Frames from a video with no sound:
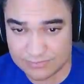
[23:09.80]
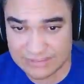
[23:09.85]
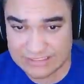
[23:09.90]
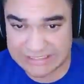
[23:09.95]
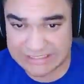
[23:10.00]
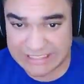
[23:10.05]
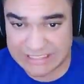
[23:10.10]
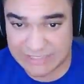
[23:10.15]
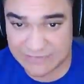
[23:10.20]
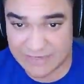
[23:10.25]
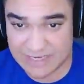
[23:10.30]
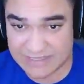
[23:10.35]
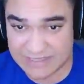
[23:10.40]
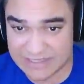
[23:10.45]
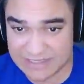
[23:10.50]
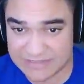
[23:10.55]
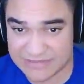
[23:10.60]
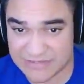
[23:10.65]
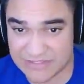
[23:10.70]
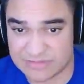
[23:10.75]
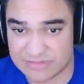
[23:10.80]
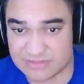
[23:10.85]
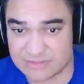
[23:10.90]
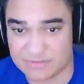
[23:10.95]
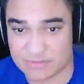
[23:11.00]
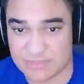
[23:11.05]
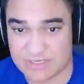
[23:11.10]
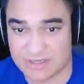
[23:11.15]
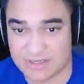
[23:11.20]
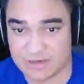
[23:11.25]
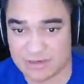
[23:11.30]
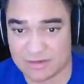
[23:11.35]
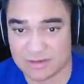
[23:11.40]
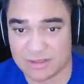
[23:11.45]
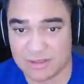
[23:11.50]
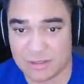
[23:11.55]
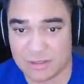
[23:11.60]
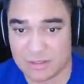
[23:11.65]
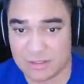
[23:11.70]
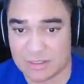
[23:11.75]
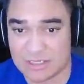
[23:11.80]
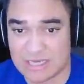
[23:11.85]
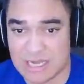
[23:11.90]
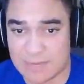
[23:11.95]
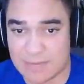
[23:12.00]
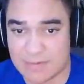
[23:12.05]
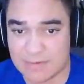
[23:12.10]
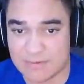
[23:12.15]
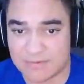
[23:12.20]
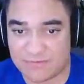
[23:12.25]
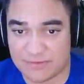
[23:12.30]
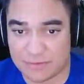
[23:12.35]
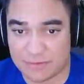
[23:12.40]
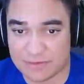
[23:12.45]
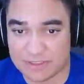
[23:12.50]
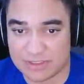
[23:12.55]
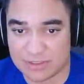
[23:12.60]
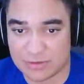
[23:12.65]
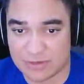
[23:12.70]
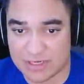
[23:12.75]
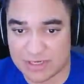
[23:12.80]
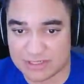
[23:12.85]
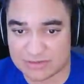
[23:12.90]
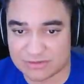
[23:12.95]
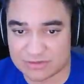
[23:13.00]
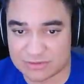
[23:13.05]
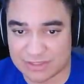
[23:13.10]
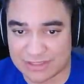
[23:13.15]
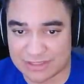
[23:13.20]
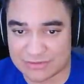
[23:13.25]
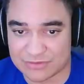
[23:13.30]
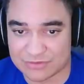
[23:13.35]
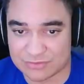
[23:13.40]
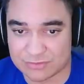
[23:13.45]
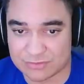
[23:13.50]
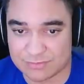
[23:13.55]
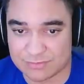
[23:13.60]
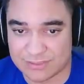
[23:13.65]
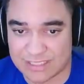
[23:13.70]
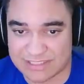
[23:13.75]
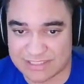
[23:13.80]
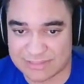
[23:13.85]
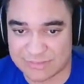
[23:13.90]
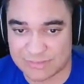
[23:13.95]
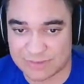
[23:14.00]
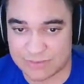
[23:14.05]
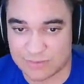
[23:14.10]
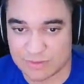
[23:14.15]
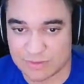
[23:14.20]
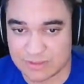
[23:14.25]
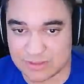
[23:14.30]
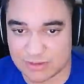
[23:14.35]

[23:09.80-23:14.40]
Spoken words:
And even at this distance right here, I've been fairly good at left people at